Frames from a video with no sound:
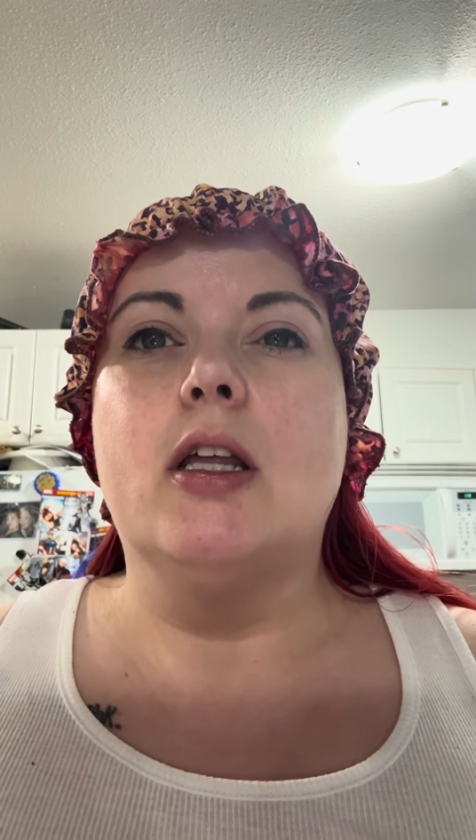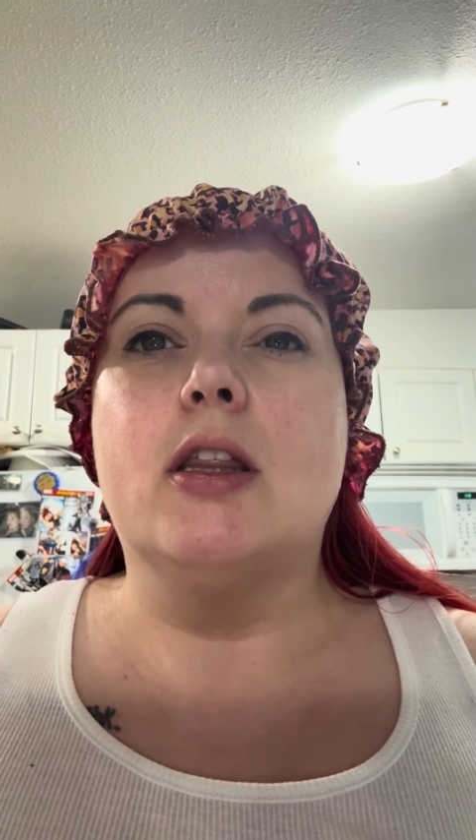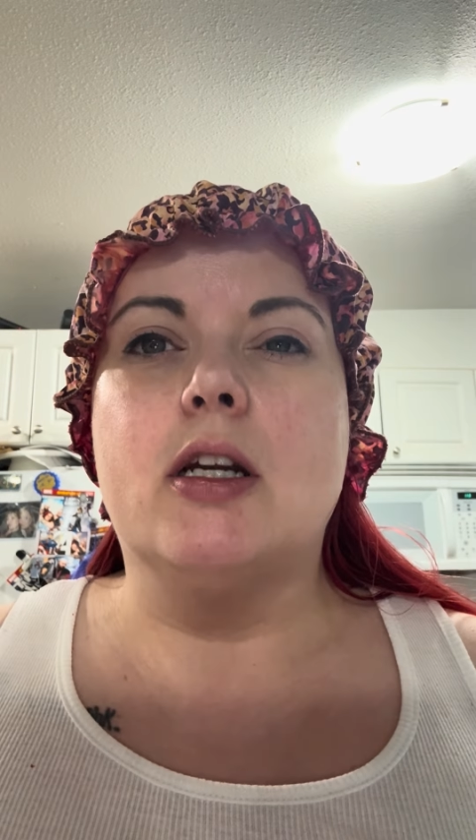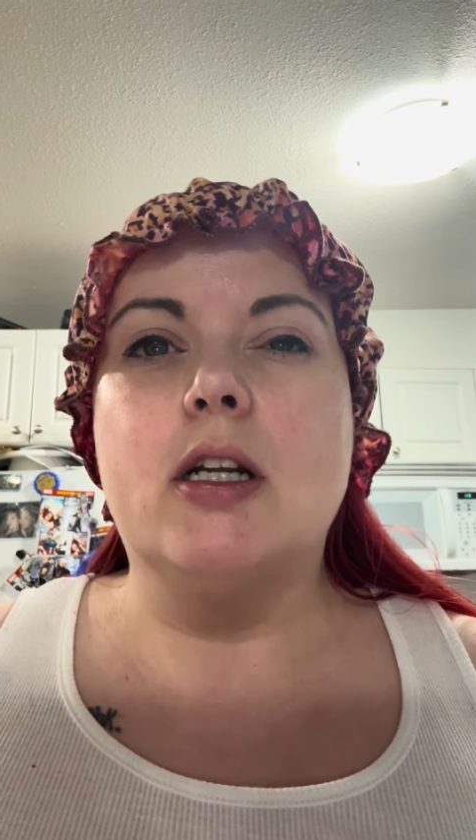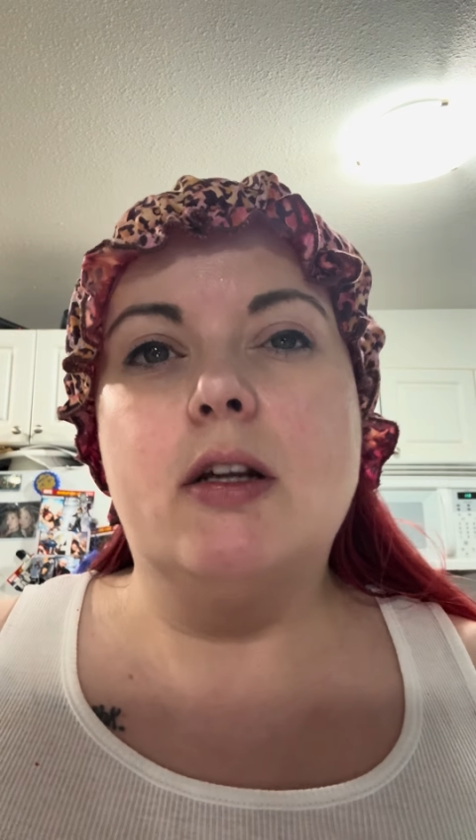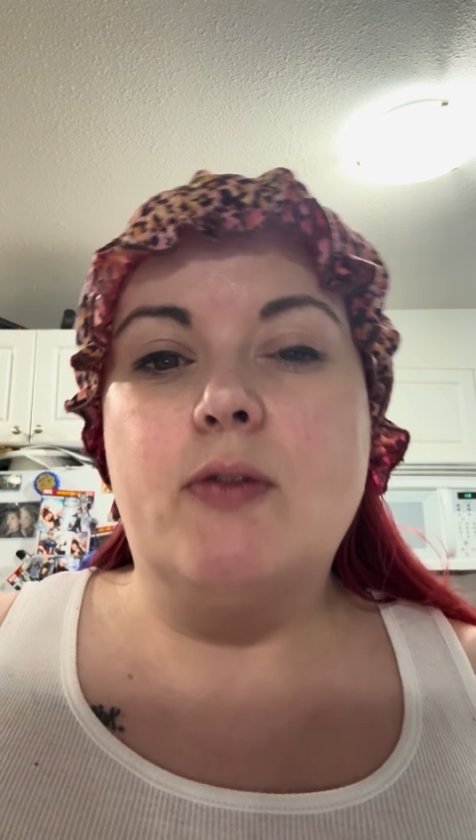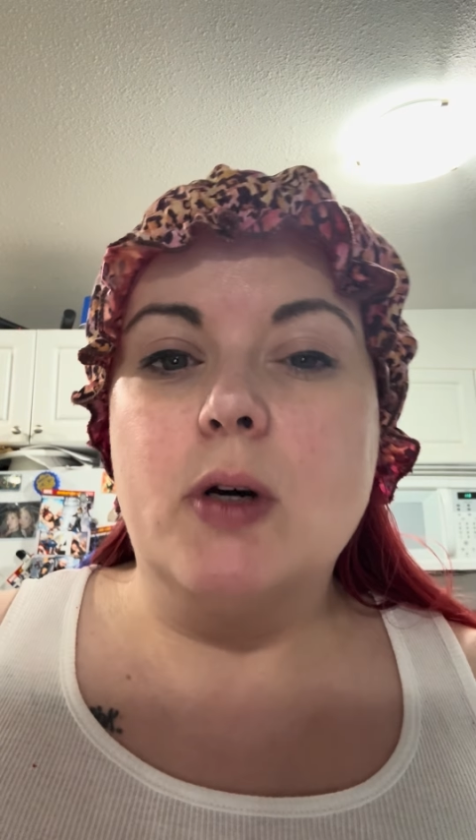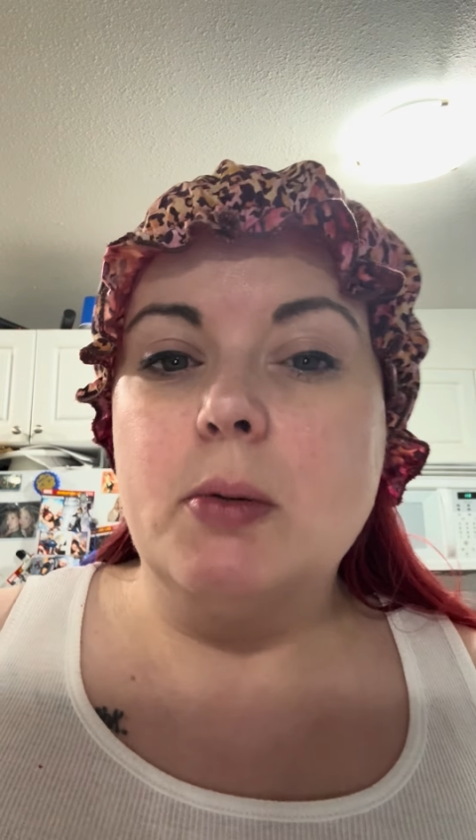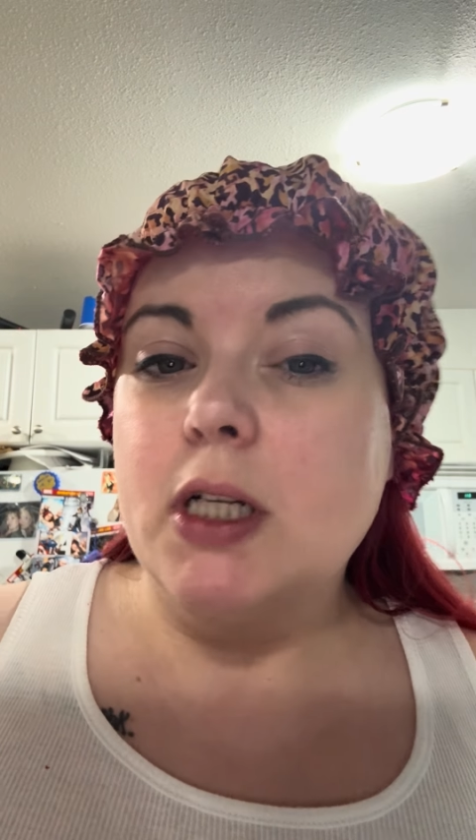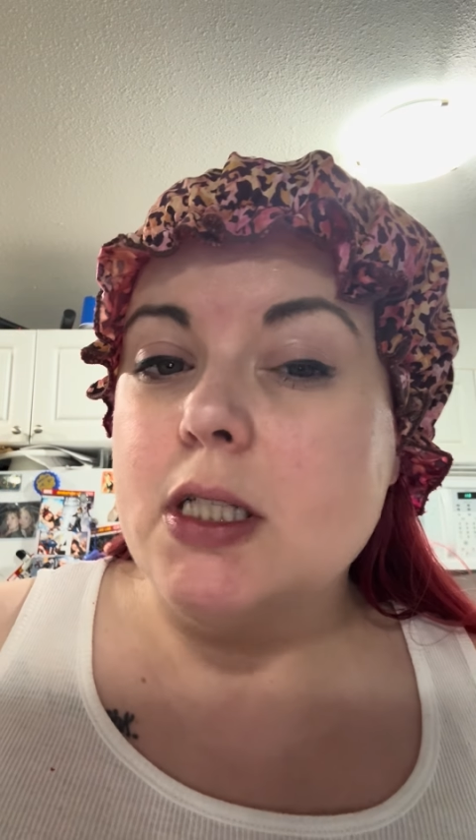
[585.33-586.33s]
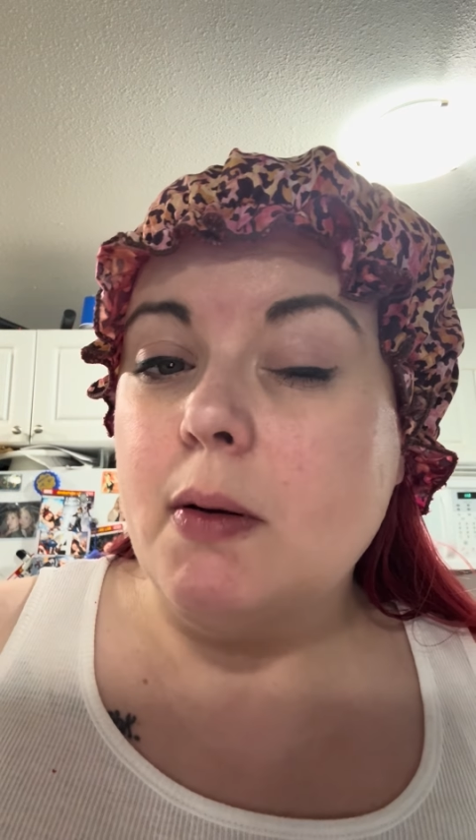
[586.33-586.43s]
30 to 40 minutes.